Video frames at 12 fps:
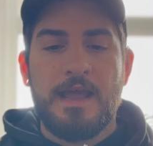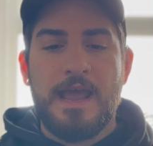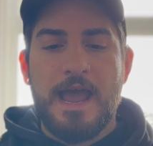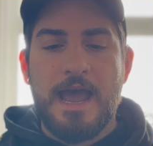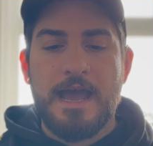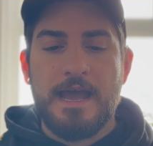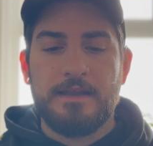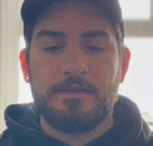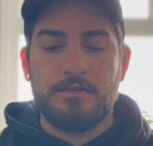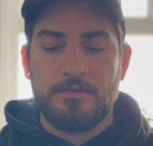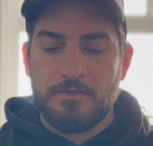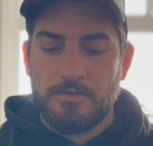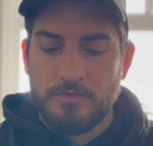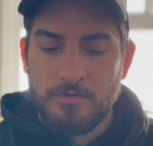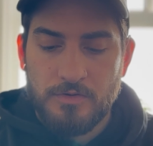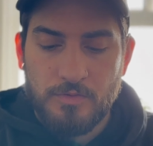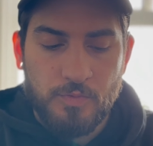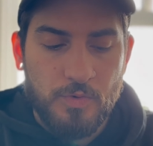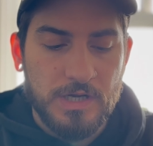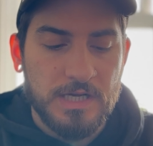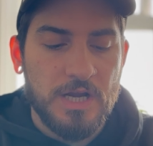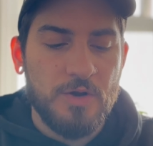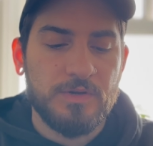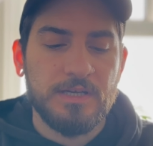and what you
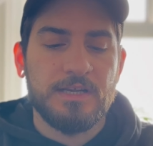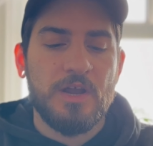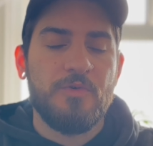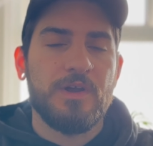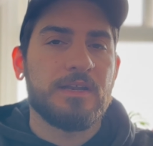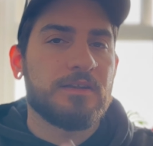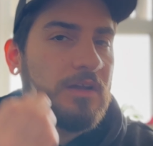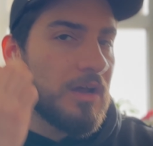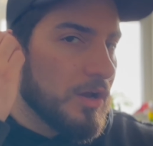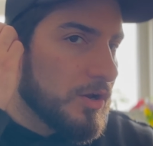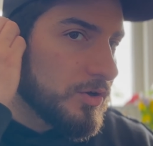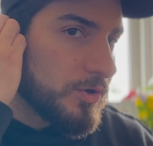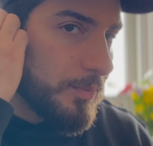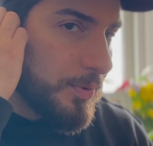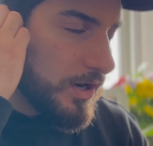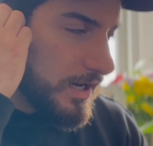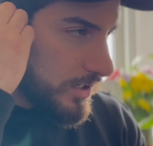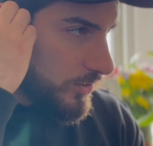usually do is you put it in